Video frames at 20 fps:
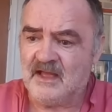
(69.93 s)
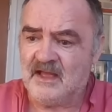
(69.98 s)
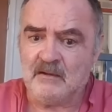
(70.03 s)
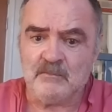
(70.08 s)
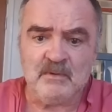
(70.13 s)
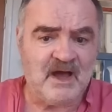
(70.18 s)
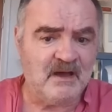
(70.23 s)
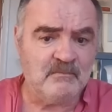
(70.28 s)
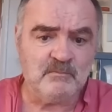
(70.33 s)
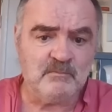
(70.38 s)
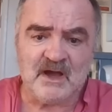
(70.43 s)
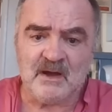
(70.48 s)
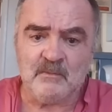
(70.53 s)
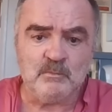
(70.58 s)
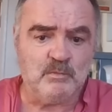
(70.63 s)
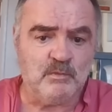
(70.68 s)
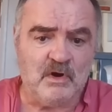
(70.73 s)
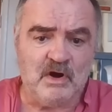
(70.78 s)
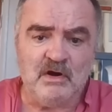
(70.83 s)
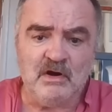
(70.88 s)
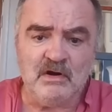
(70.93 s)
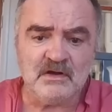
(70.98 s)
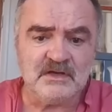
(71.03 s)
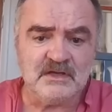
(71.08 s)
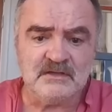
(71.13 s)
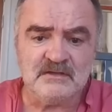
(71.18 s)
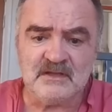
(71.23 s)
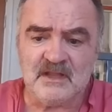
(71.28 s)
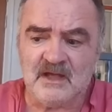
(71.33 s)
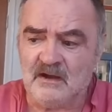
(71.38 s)
I'm
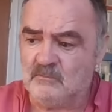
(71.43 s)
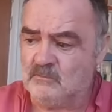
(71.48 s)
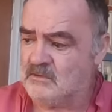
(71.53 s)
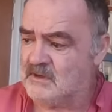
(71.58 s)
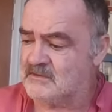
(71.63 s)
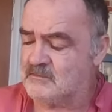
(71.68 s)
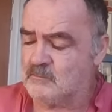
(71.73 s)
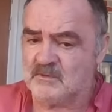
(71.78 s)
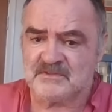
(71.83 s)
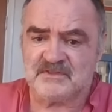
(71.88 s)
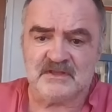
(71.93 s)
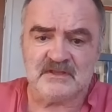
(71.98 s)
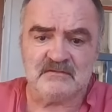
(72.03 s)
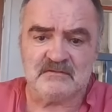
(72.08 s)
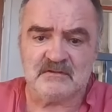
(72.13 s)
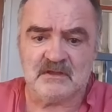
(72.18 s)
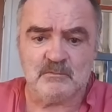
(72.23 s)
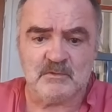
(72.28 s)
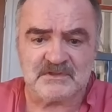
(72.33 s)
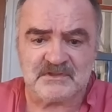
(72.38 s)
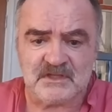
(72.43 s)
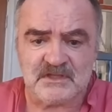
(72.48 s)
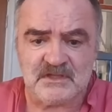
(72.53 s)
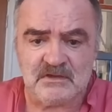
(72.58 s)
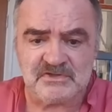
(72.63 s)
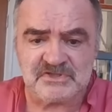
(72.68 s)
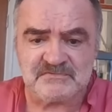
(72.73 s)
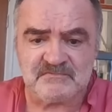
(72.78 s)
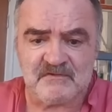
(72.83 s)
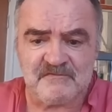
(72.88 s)
walking now with the
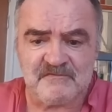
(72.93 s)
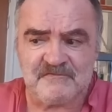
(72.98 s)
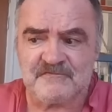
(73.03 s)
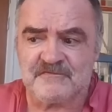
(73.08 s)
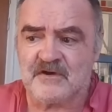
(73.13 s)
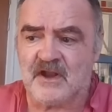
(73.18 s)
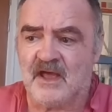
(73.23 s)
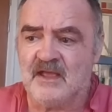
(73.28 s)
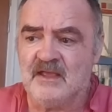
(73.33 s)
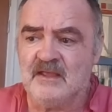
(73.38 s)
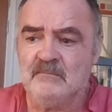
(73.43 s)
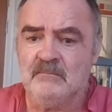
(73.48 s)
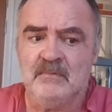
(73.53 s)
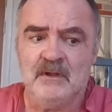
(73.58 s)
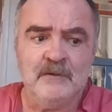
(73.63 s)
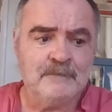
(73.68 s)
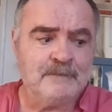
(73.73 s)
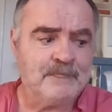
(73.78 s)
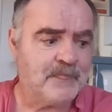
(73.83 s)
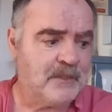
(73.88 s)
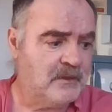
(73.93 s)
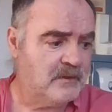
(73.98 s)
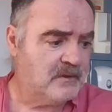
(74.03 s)
use of a frame